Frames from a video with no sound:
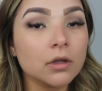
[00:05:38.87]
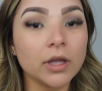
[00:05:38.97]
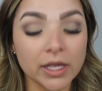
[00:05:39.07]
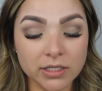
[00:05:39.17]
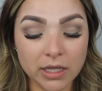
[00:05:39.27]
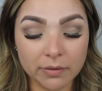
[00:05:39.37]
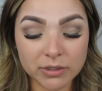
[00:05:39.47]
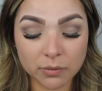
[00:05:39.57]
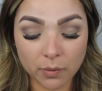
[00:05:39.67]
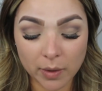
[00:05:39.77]
Okay, so that
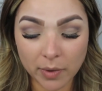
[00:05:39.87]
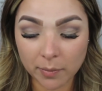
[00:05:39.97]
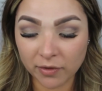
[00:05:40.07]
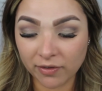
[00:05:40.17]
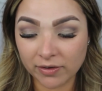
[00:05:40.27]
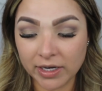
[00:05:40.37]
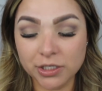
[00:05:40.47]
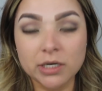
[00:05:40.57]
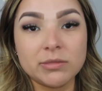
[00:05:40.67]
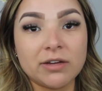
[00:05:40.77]
was 1 pump of
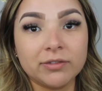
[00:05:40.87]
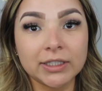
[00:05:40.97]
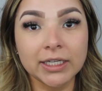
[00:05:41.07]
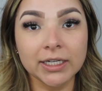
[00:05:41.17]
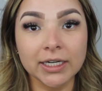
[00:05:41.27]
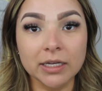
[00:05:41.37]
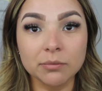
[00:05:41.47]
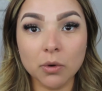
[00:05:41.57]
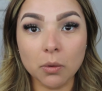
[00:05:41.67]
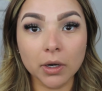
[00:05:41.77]
foundation. I'm definitely gonna need
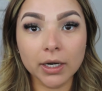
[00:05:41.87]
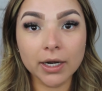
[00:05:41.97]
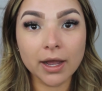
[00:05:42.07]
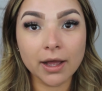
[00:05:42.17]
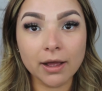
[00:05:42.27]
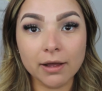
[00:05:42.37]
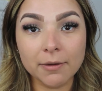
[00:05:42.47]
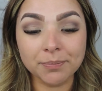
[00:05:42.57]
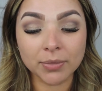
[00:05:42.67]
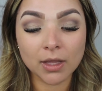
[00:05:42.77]
more.
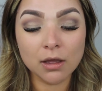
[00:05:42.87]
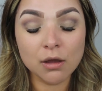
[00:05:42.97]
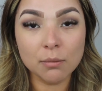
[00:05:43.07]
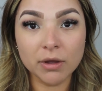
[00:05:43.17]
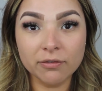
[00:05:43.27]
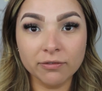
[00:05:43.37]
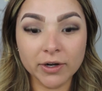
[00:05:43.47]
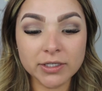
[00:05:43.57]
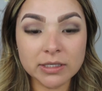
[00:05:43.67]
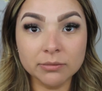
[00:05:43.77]
But
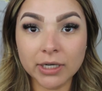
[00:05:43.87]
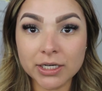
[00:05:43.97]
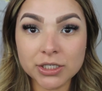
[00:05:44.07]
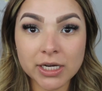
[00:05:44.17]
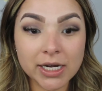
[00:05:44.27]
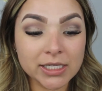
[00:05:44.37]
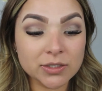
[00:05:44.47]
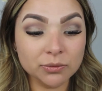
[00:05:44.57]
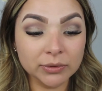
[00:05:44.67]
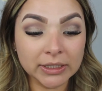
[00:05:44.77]
first impression, it's
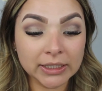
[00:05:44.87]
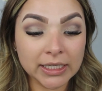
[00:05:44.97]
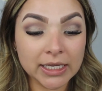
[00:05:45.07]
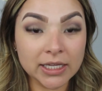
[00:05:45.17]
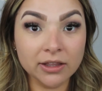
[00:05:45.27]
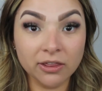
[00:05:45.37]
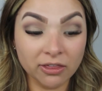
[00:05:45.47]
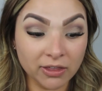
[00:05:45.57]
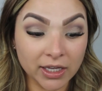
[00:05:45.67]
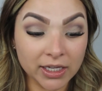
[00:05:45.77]
really
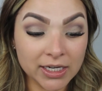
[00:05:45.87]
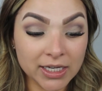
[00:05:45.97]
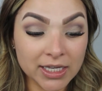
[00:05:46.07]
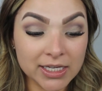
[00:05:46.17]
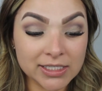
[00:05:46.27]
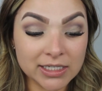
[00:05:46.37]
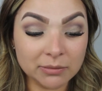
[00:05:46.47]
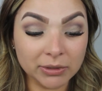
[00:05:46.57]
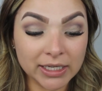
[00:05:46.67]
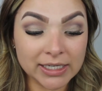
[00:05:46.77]
thin, easy to
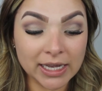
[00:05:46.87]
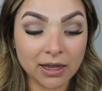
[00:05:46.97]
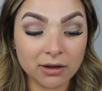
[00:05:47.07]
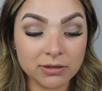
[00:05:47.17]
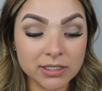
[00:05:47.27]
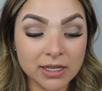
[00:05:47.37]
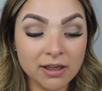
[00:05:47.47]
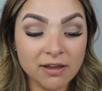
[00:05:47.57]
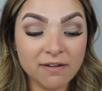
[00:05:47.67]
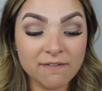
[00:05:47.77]
blend out.
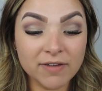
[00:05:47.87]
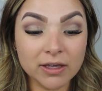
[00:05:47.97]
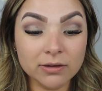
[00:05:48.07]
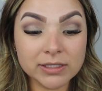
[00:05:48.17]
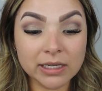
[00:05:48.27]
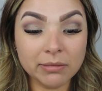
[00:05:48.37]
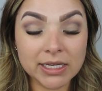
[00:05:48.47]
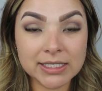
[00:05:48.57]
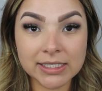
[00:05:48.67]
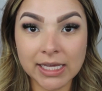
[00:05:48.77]
Feels like my
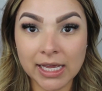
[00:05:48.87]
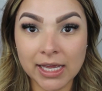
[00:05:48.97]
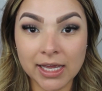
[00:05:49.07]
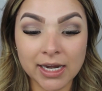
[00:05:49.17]
skin.